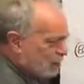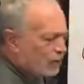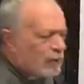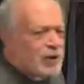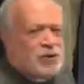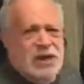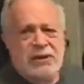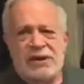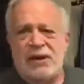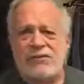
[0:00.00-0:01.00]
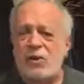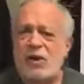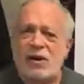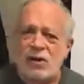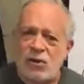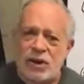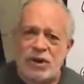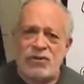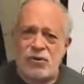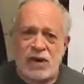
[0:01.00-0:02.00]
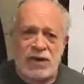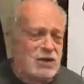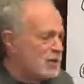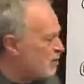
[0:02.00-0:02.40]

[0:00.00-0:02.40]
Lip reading: Lawyers out there, if you are a lawyer, if you're trained as a